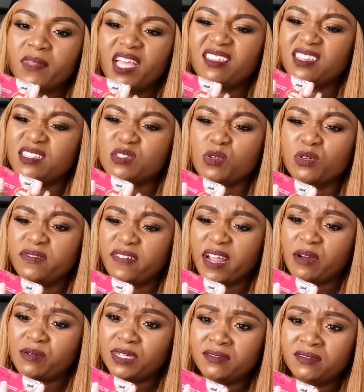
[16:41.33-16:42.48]
I think it's called
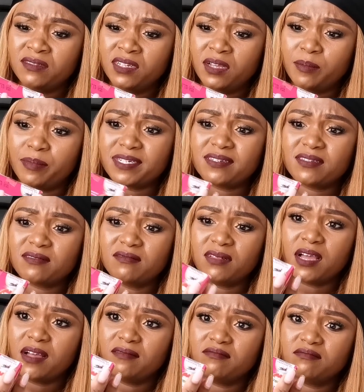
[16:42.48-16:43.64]
Flower, but
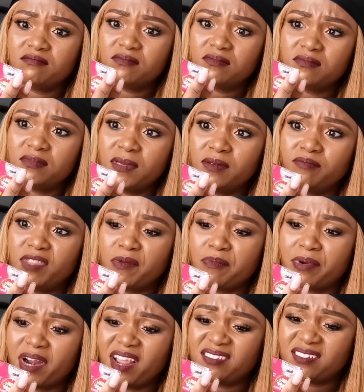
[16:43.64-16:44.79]
yeah, the
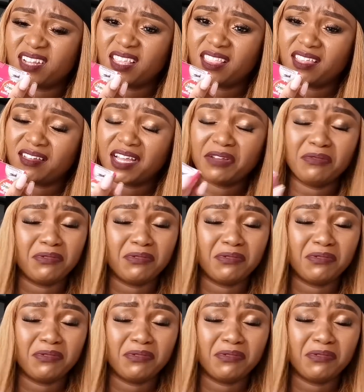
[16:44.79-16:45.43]
brand, I think